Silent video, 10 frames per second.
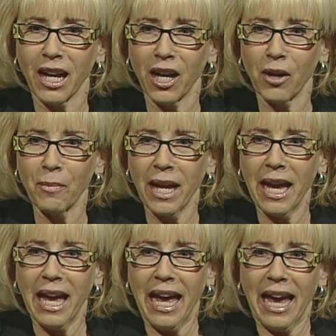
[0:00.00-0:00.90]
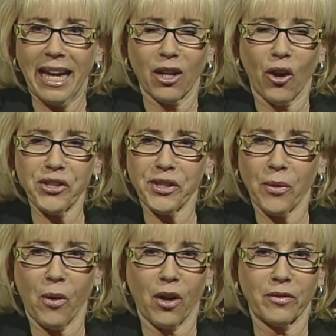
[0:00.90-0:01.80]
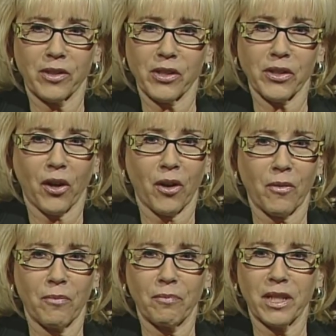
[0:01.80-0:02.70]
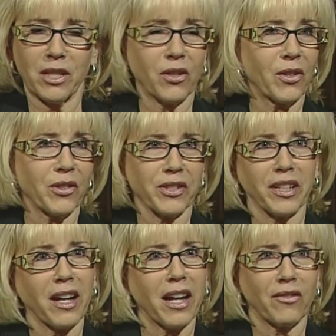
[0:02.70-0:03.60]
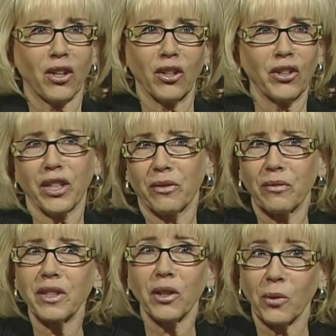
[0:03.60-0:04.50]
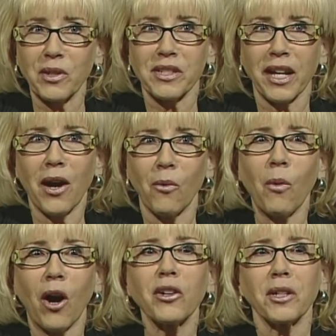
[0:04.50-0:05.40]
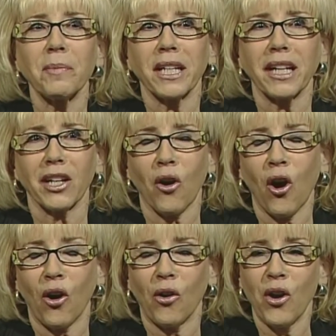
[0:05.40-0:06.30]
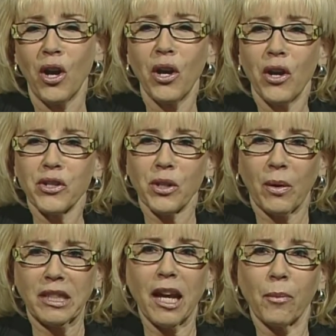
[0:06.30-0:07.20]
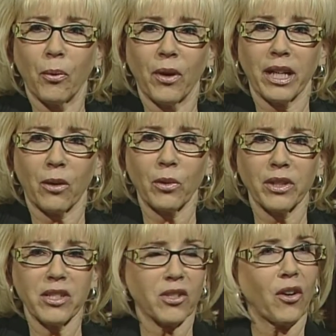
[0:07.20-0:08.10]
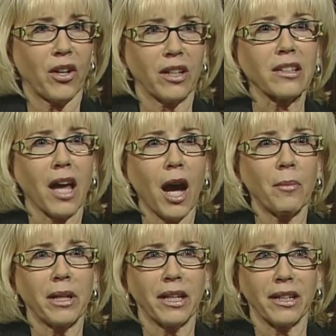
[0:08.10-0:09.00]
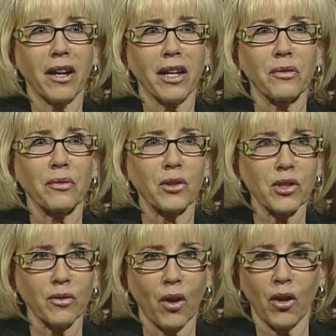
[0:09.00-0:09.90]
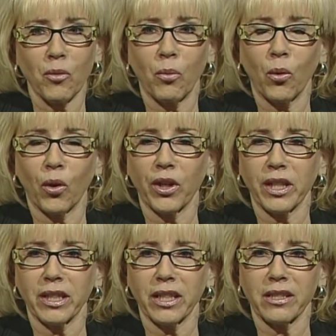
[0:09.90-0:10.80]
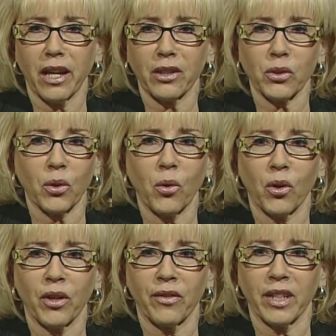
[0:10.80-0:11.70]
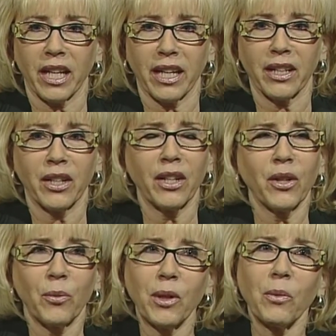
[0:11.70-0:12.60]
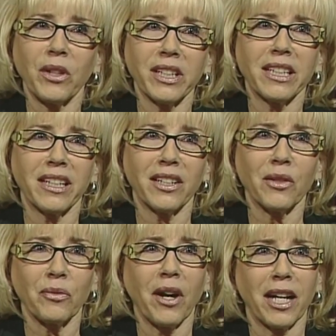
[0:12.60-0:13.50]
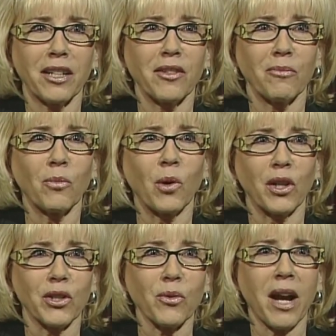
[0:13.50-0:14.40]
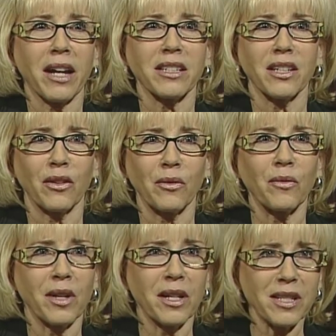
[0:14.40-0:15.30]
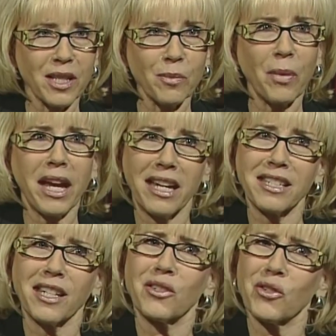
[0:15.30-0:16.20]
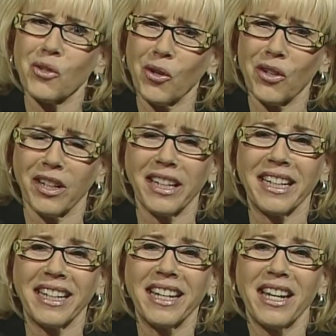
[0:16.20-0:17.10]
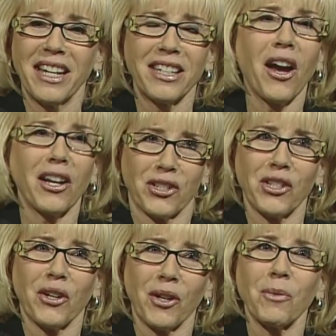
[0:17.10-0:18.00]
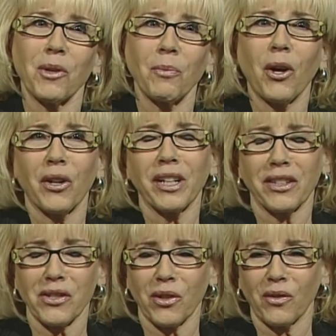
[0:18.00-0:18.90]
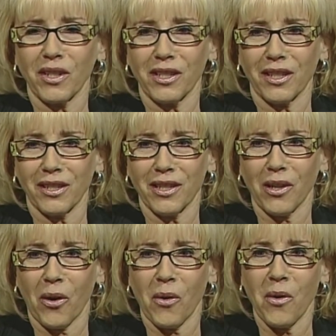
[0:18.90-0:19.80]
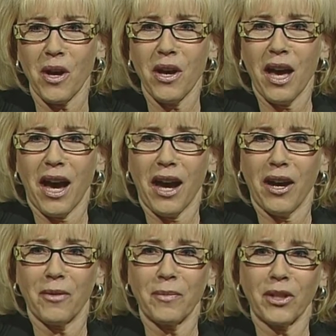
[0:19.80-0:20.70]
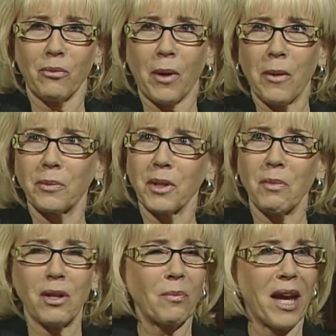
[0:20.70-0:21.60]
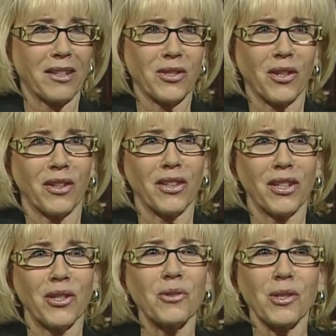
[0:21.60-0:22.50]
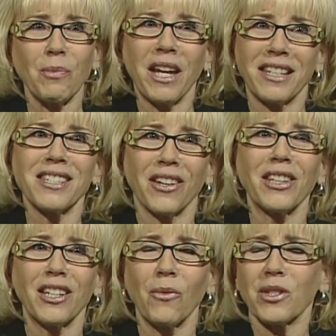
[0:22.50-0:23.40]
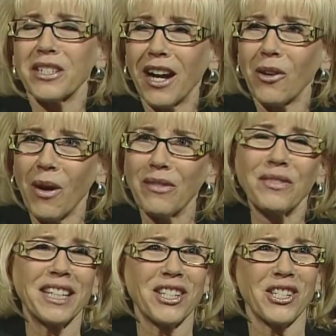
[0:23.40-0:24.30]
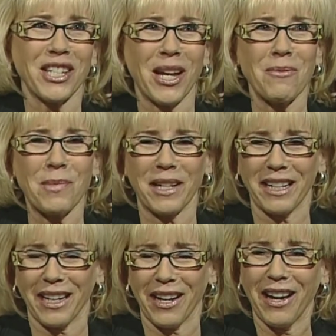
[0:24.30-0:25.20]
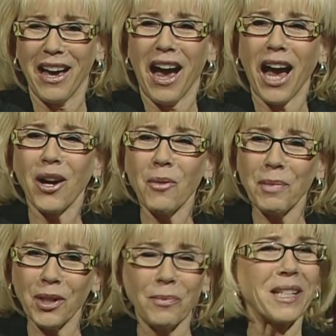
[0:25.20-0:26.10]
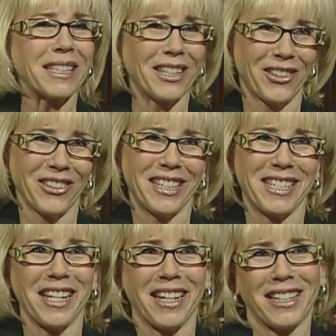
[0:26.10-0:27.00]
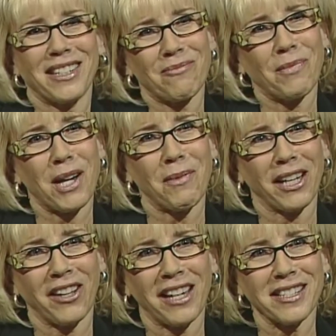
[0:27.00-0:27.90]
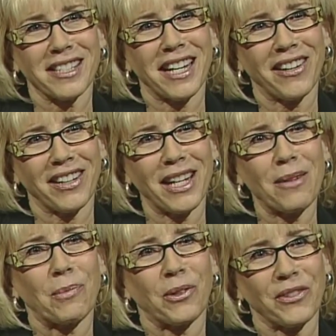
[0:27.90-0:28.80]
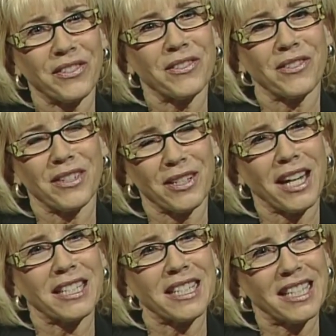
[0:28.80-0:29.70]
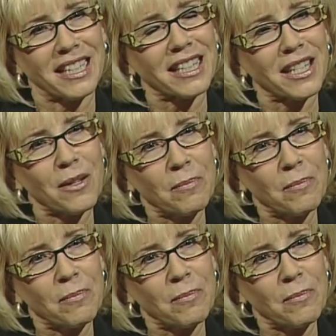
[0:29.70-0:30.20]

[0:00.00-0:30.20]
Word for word: Um, and also, our just our materials and kind of our look and feel was not welcoming at all. So at that point, I really started lobbying, kind of first of all the board and then Dr. Cordova, that we really needed to find more attractive space and certainly not share it with parking services. So um, you've probably been past uh, the new space yeah. on the. Well, it's not quite finished yet, but uh, I hope it'll be nearly done by my last day on location. April well, One